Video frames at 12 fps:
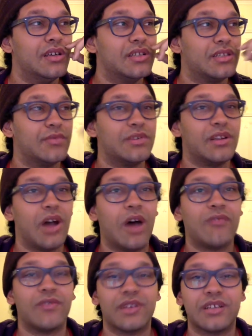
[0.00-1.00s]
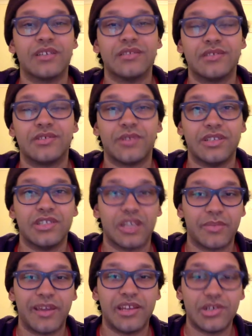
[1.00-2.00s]
someone offering Strange
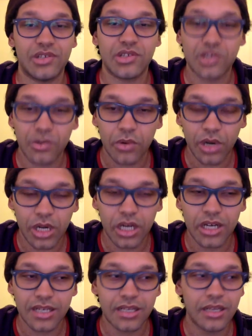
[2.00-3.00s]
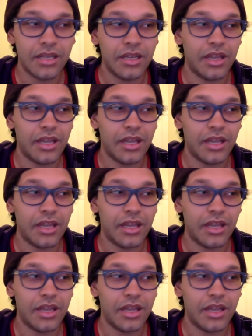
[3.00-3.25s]
like patients to work on,